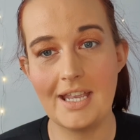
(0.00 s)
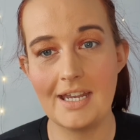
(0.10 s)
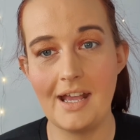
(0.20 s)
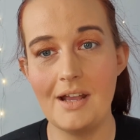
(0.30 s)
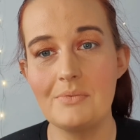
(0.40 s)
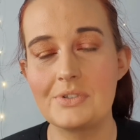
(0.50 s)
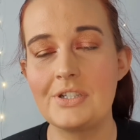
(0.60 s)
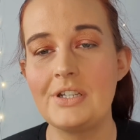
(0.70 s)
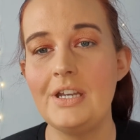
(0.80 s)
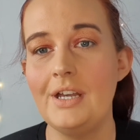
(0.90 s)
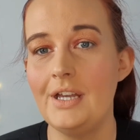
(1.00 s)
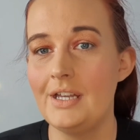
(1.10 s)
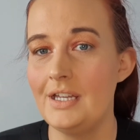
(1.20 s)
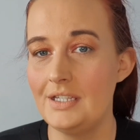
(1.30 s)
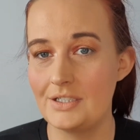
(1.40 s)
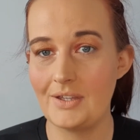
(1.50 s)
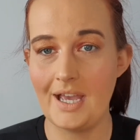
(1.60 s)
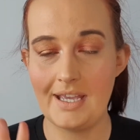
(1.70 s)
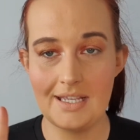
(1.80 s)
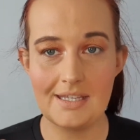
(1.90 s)
it out. So
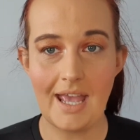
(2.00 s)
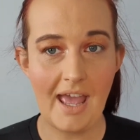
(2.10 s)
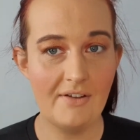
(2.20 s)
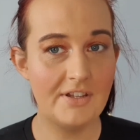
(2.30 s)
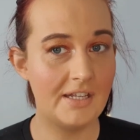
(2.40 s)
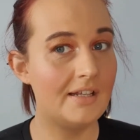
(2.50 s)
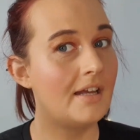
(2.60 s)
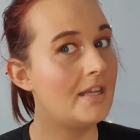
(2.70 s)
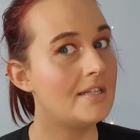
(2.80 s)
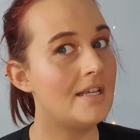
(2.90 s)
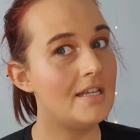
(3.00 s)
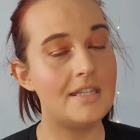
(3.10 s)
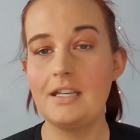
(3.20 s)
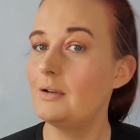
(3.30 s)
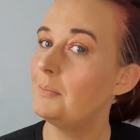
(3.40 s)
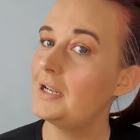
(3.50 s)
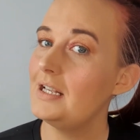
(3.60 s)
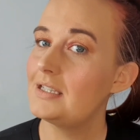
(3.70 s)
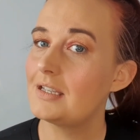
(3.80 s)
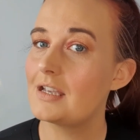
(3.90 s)
that is everything. This is the
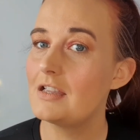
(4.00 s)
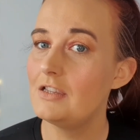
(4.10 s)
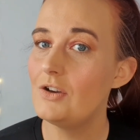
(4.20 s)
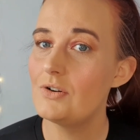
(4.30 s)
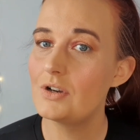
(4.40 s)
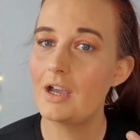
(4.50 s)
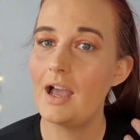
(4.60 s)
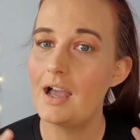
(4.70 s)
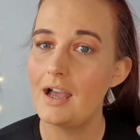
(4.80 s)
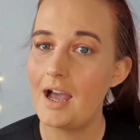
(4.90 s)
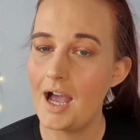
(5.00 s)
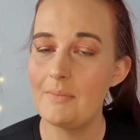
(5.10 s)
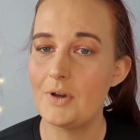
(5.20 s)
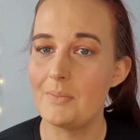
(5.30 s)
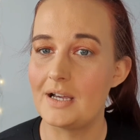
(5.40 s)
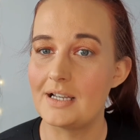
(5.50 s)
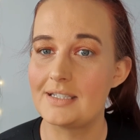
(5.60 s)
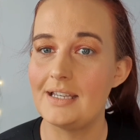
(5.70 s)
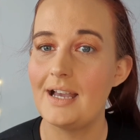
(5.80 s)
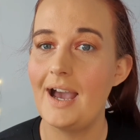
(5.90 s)
completed look. I'm not mad
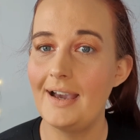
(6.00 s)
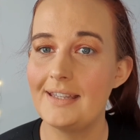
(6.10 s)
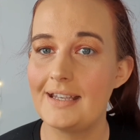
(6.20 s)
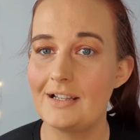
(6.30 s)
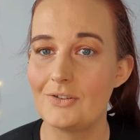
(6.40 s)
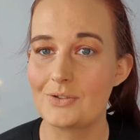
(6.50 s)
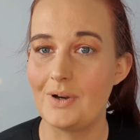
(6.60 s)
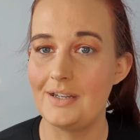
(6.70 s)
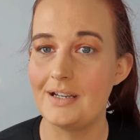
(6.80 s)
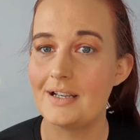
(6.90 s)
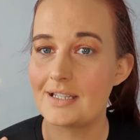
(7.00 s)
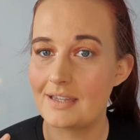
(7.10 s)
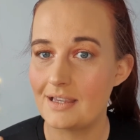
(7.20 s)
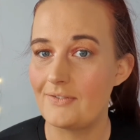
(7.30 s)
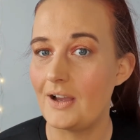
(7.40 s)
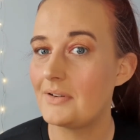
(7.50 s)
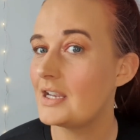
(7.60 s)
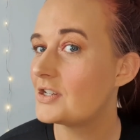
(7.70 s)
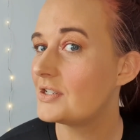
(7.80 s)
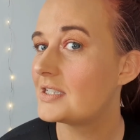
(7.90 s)
at it. I think it looks quite nice. I think the
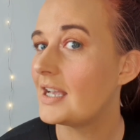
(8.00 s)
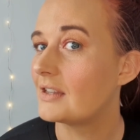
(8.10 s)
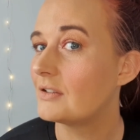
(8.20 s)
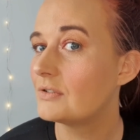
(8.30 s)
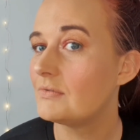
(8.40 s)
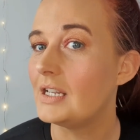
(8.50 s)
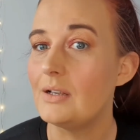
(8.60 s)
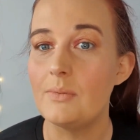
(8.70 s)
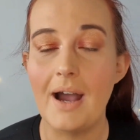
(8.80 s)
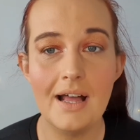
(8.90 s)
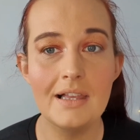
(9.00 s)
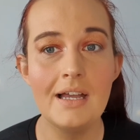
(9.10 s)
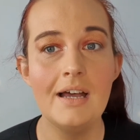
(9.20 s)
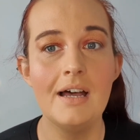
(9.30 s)
foundation's settled really well.